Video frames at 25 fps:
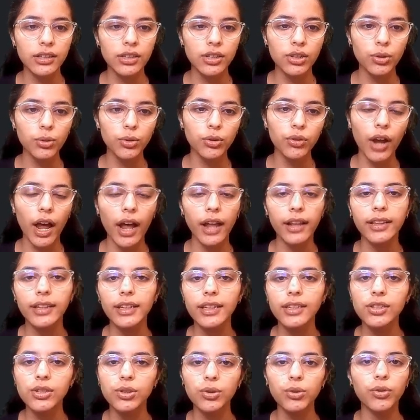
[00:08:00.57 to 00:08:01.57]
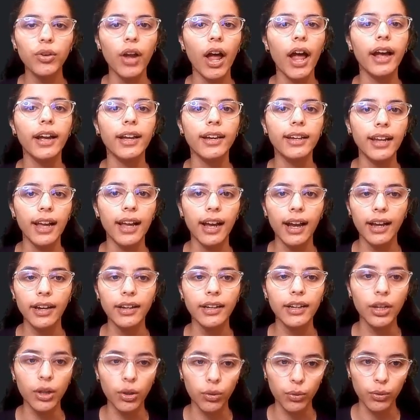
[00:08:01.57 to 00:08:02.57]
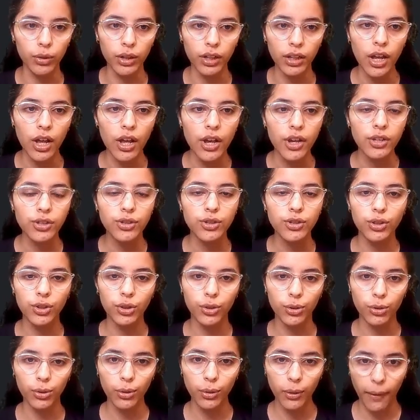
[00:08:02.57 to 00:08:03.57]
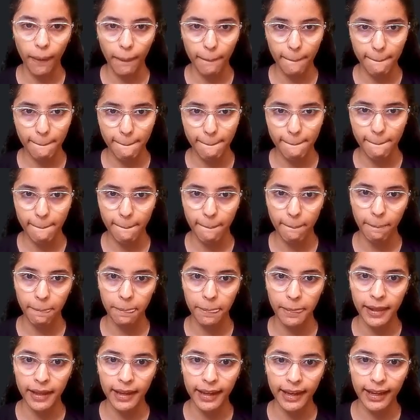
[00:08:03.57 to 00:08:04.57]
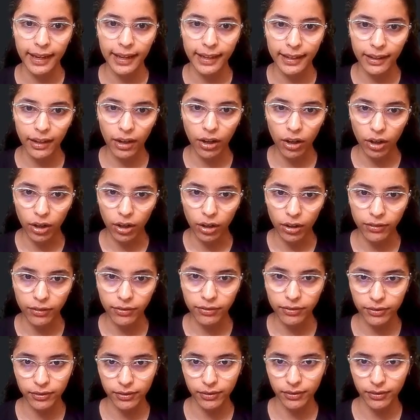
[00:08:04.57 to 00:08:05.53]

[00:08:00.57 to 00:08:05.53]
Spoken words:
two triangles are equal, so area of